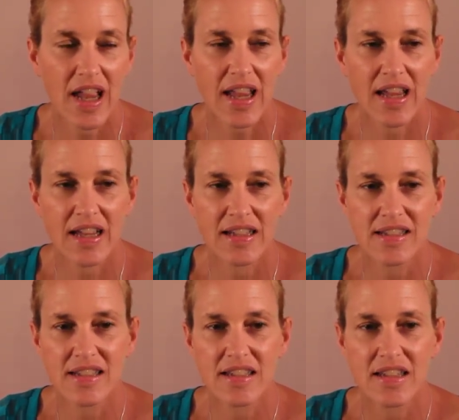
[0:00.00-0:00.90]

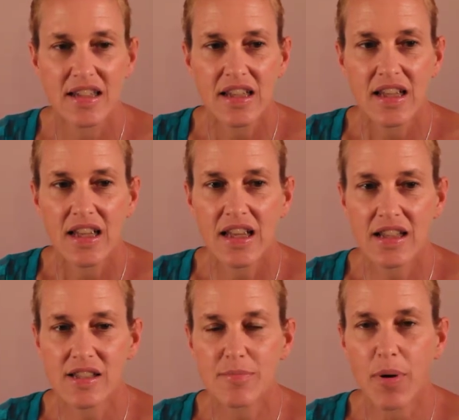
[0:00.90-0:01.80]
And
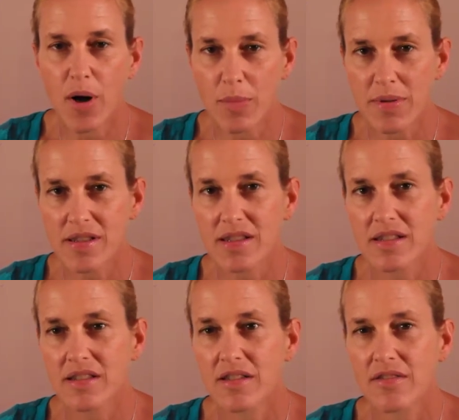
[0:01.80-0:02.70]
it's
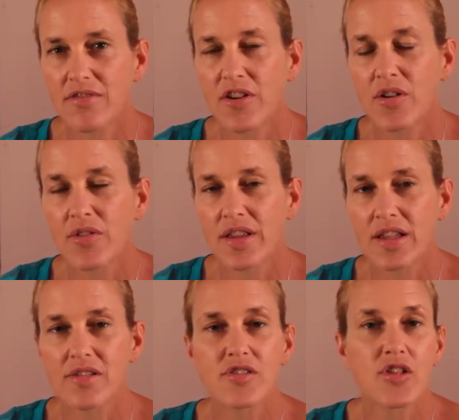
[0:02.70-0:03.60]
purposeful that
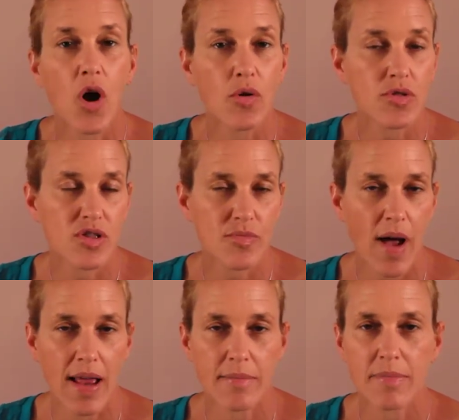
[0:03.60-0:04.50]
you don't
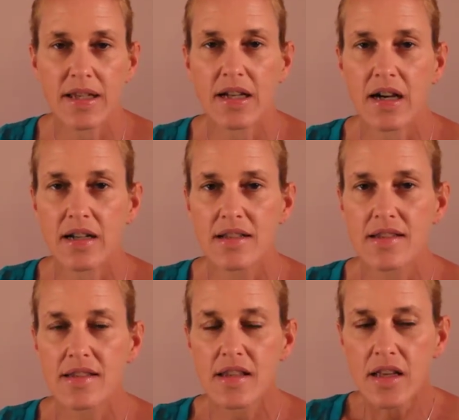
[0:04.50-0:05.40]
sweat
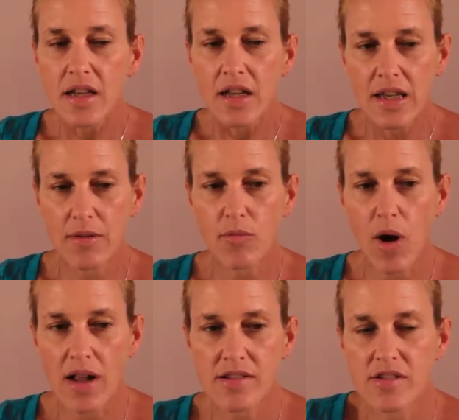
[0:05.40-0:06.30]
because it
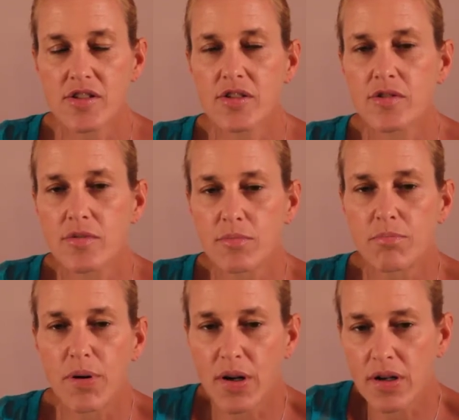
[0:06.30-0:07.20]
wants to
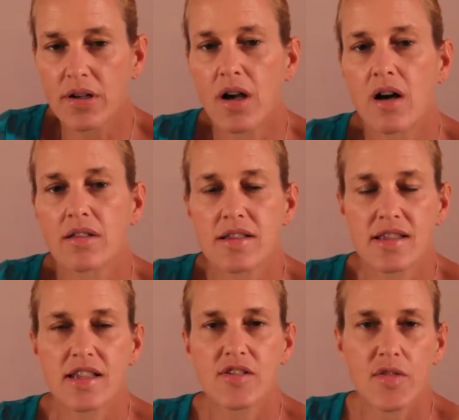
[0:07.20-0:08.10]
burn all these
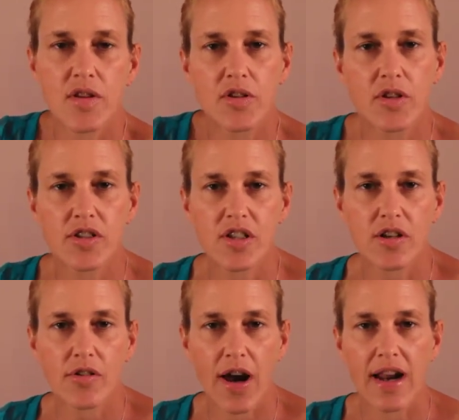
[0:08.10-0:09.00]
things from the nooks
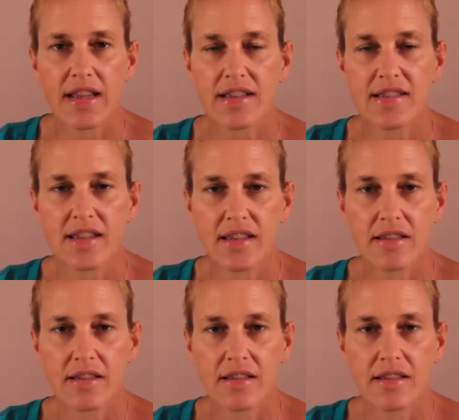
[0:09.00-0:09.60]
and crannies